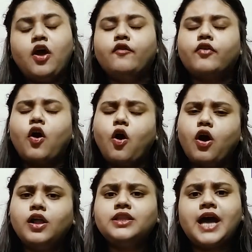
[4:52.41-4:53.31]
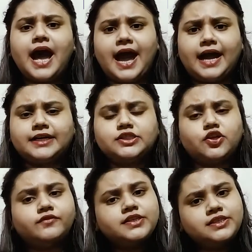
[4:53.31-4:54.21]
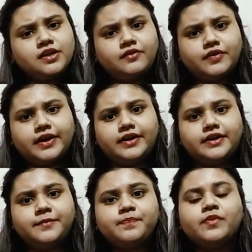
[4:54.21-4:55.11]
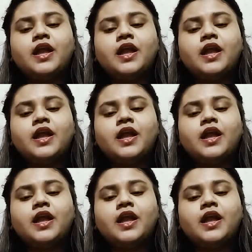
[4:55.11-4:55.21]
for all the acts of the servant.